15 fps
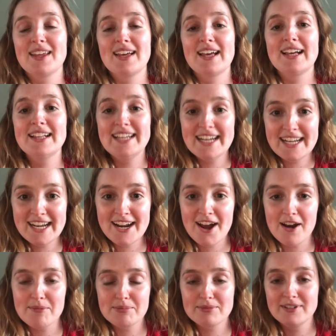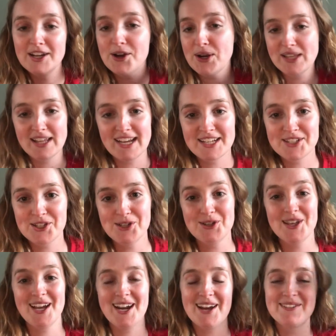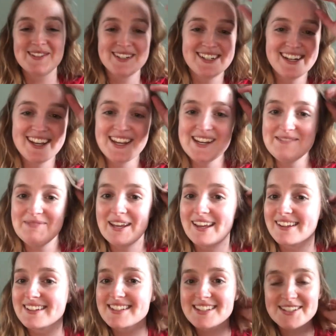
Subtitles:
Cleaning up. No one likes to do that after cooking meals.